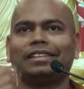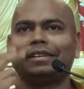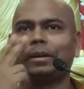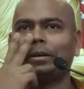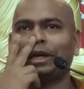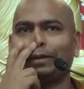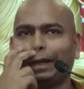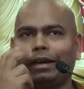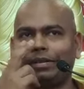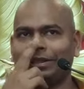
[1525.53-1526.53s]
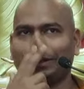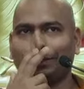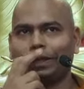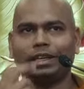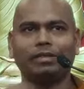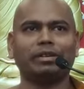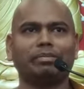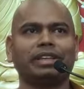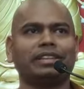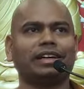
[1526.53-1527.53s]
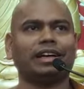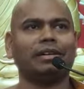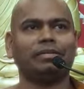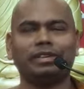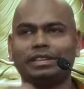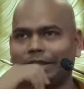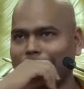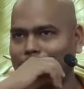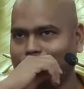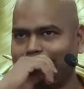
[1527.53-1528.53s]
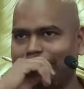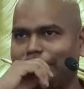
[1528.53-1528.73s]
You have a habit of giving metta every single day.